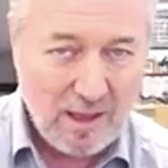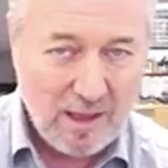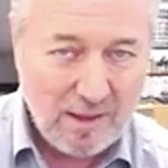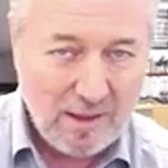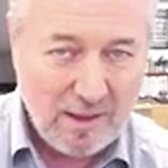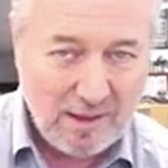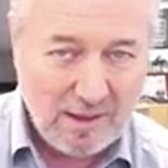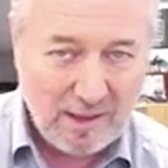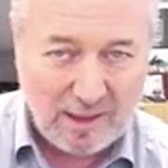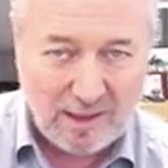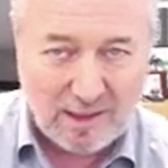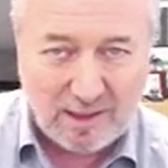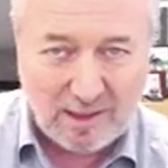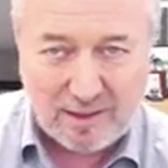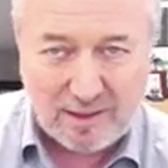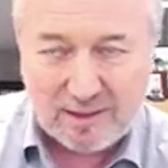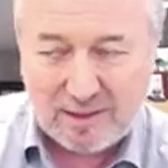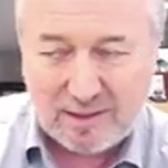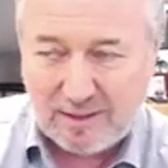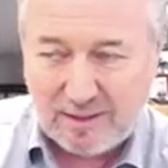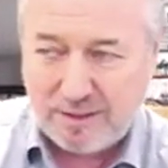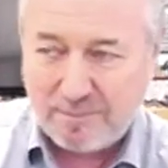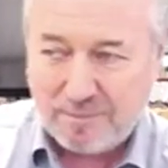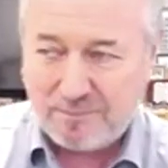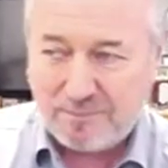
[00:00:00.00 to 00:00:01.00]

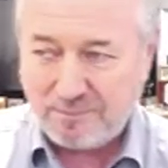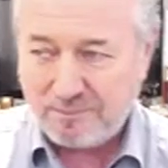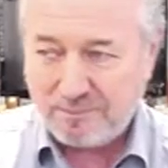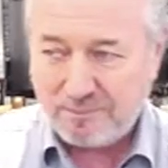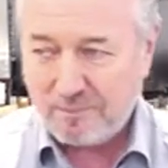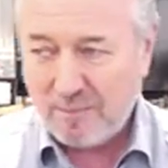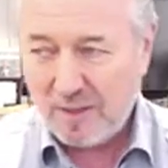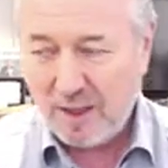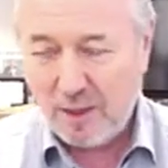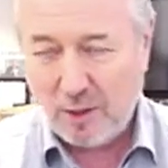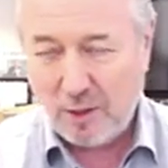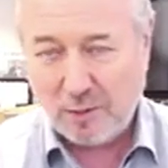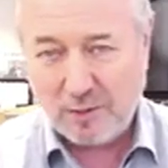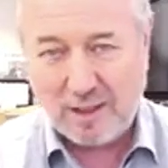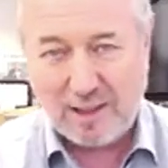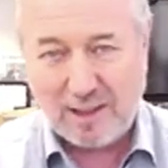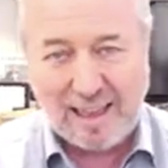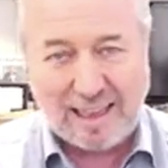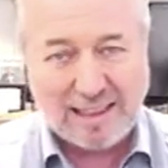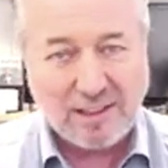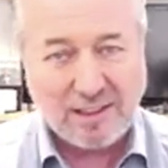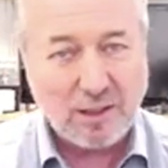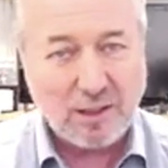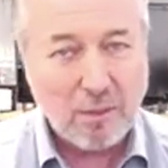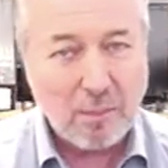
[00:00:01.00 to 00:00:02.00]
Those
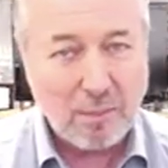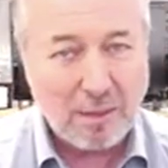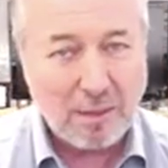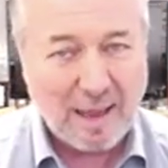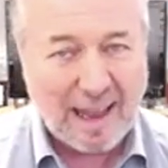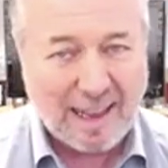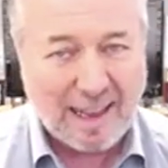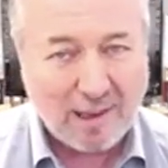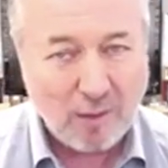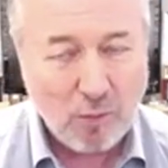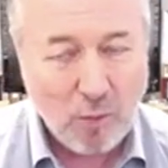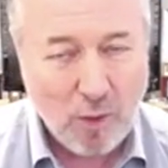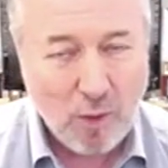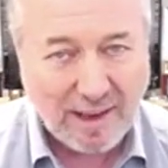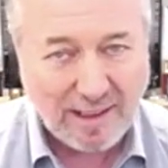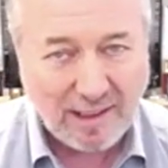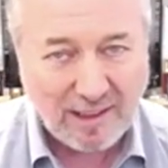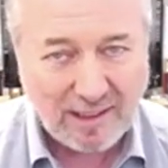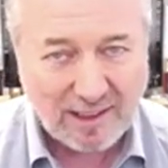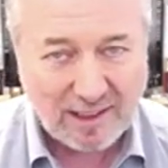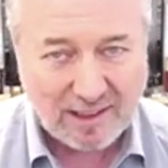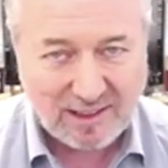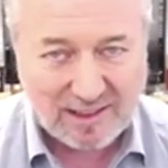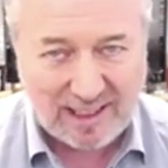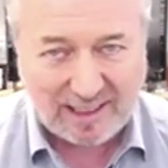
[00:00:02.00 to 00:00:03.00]
classical black and white
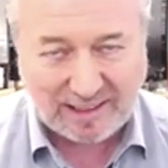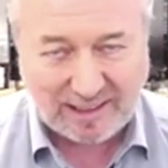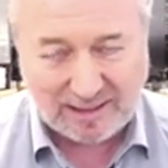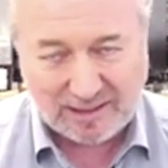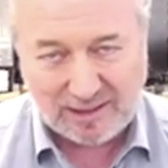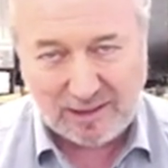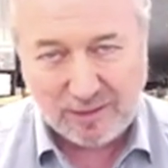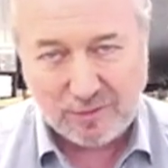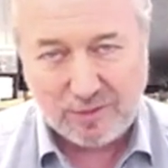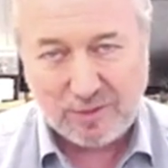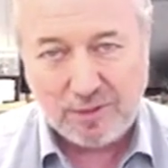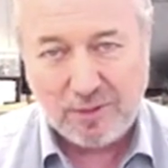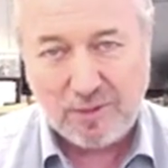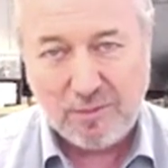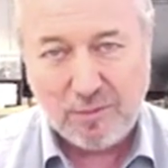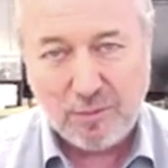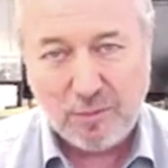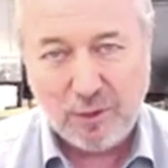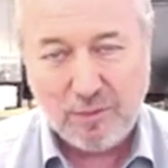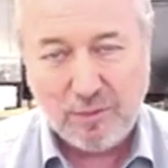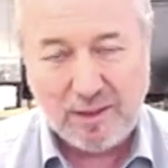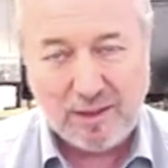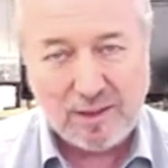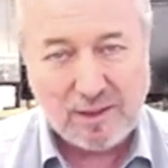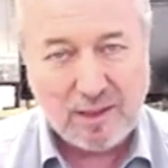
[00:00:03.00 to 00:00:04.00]
detectives
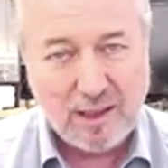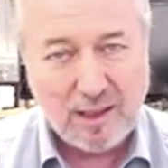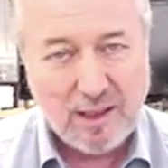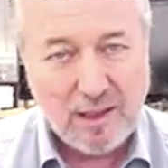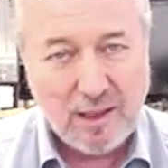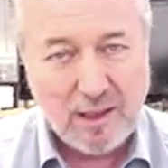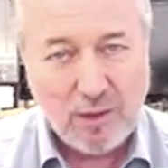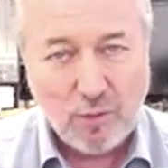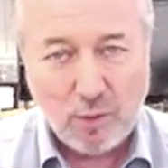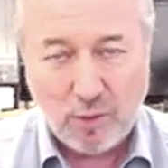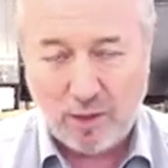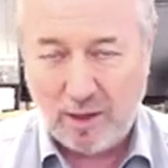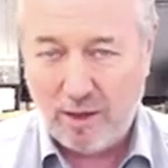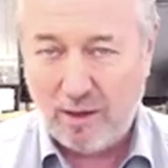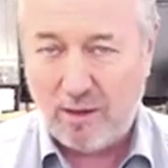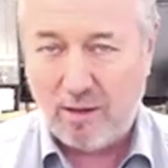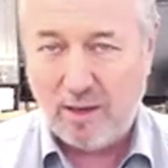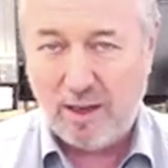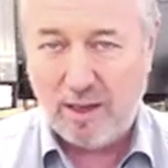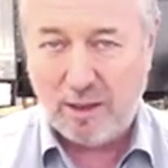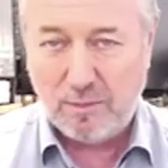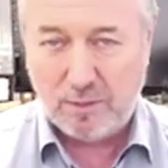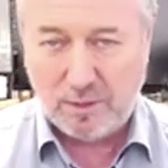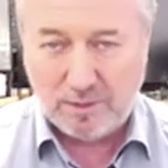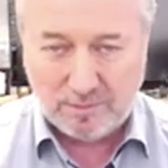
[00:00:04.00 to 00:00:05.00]
movies were
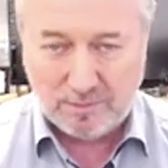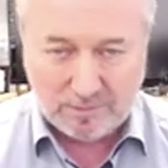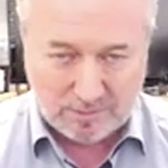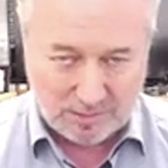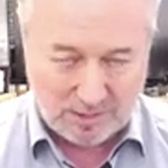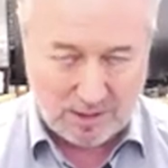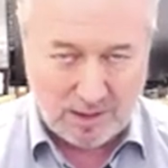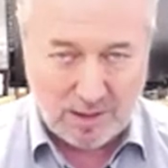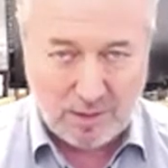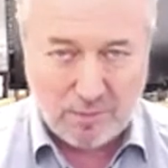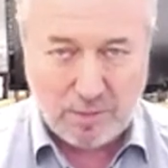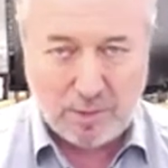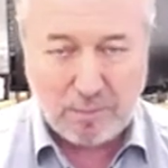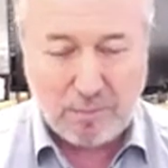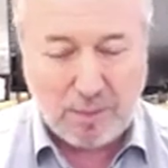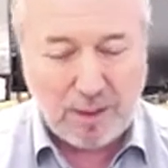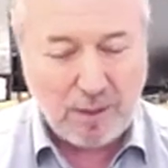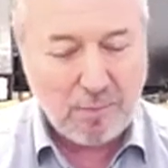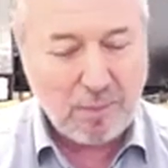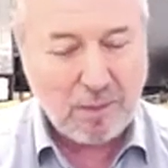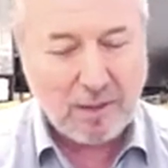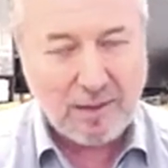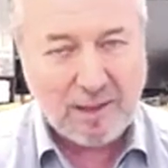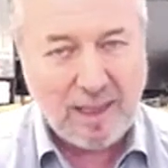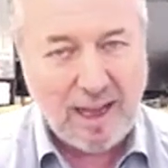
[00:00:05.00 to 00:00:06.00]
incredible. But
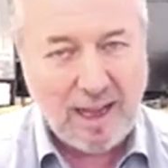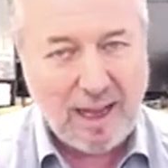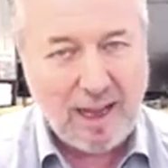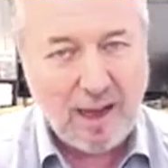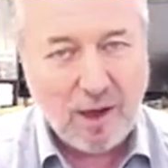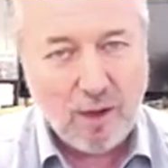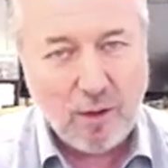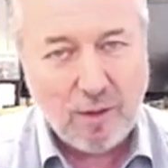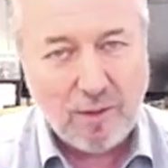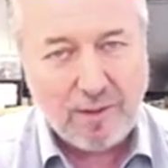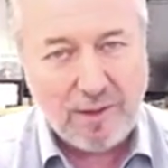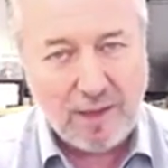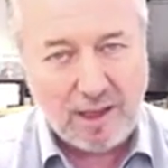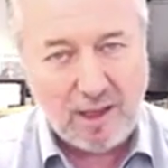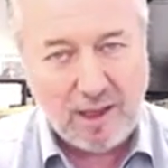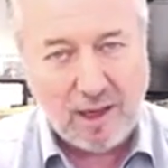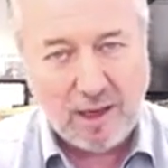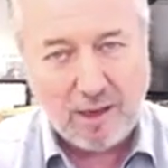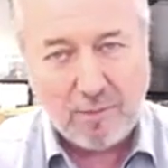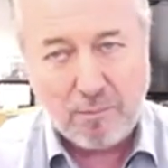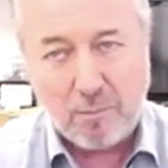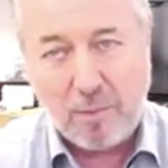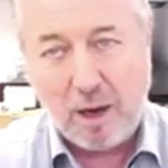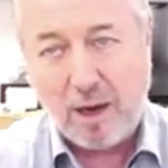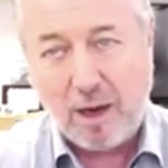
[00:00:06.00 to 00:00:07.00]
people now, the
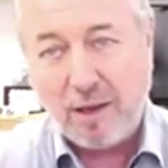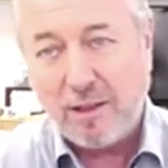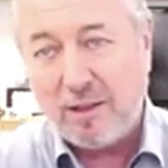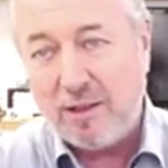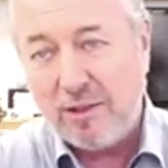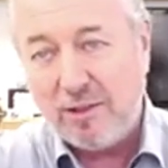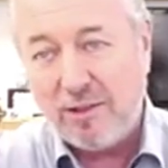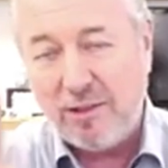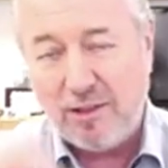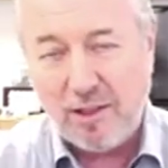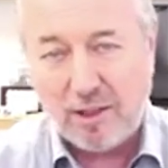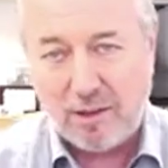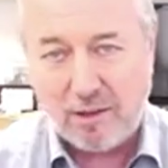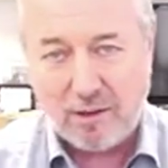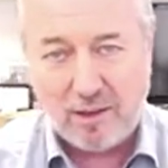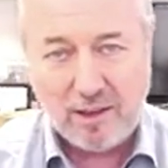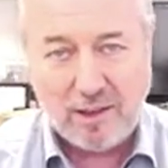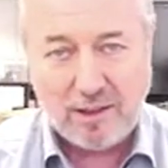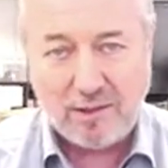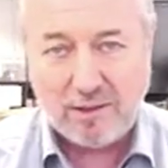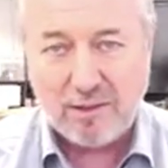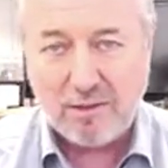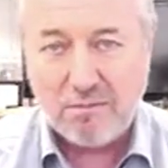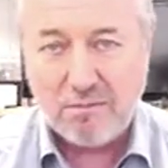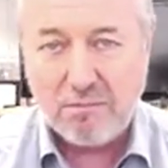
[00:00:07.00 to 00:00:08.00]
young Marta's
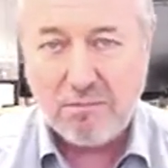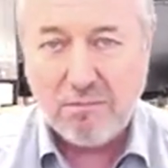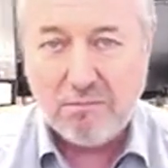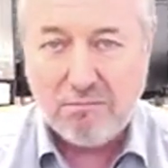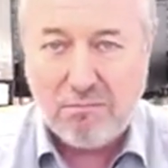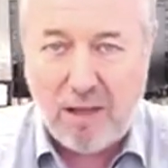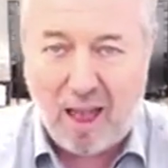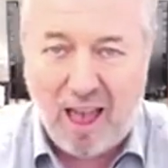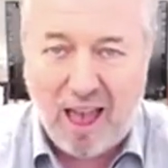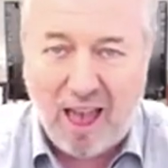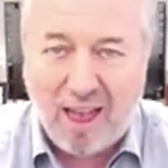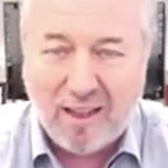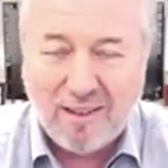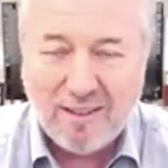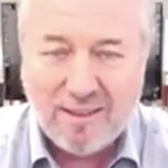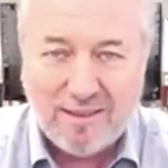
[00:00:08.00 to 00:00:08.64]
generation, bah,